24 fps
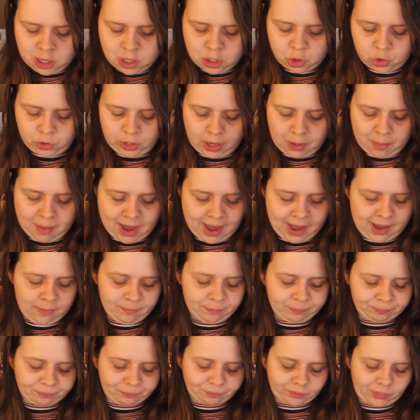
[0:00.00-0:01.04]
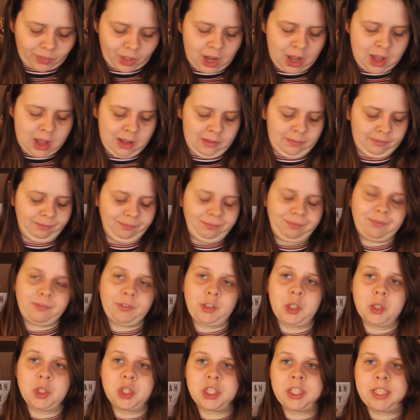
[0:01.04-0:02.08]
straight away.
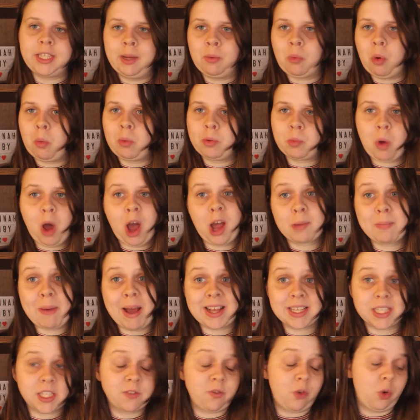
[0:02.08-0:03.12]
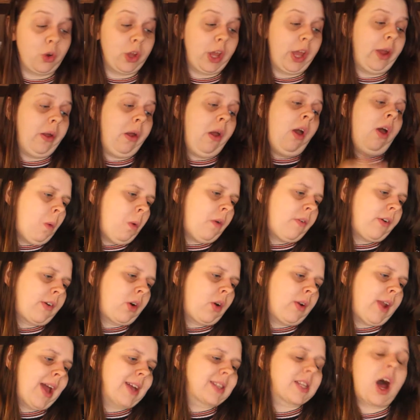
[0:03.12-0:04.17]
So just see what would work best for you. What have I
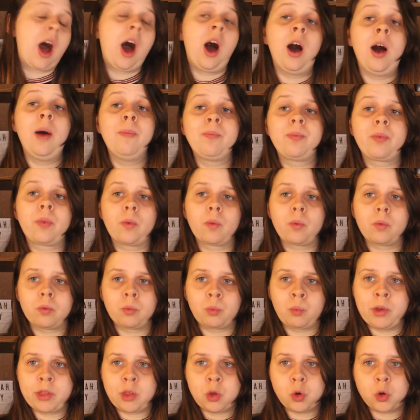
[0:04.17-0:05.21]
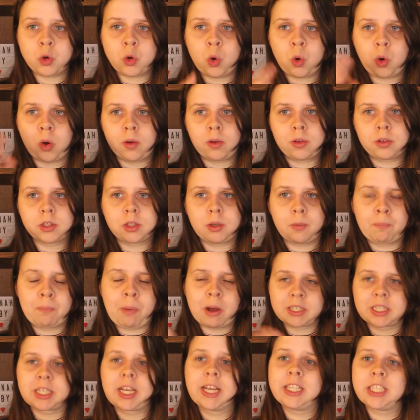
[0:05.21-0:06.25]
got next? With your
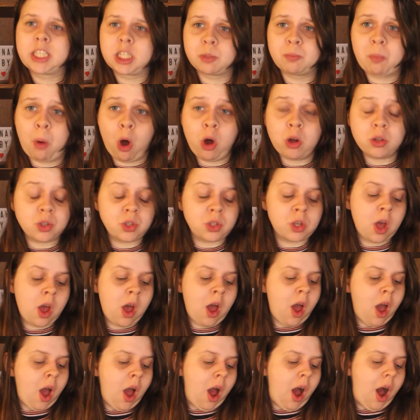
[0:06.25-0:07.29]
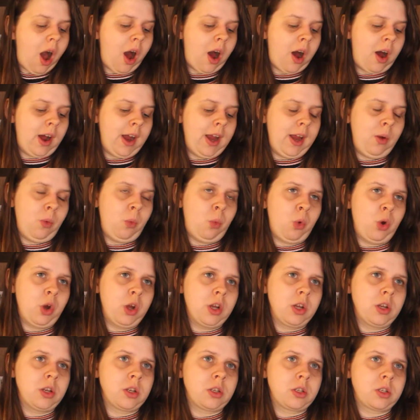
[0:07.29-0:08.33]
busking spot, I
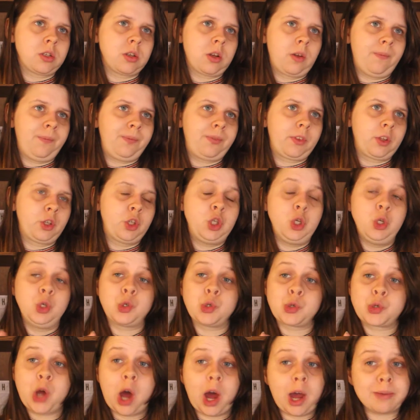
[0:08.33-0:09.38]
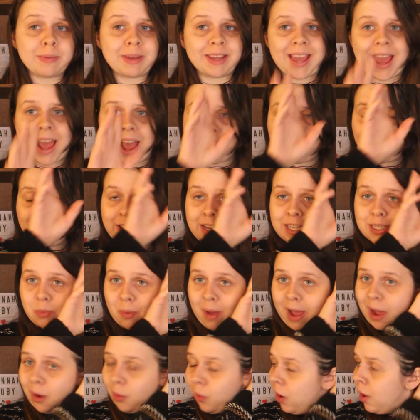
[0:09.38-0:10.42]
would choose your timing carefully as
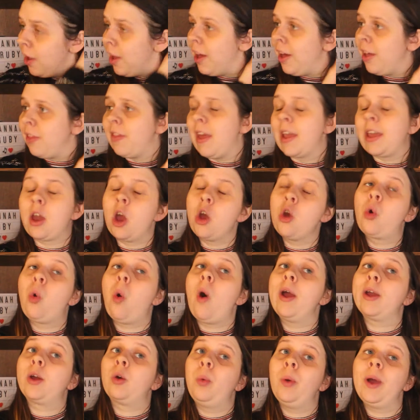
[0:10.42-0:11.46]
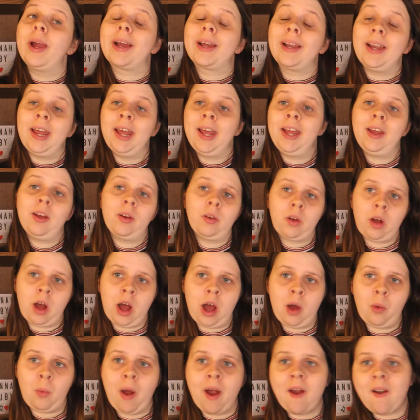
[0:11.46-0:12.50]
well. They go quite quickly
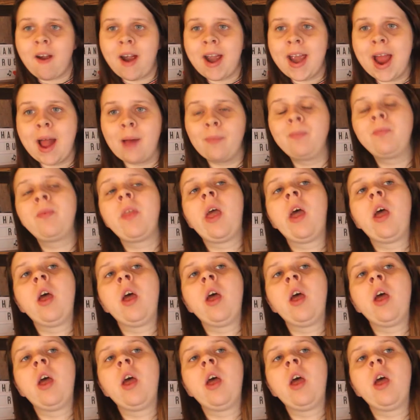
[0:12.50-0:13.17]
where I am,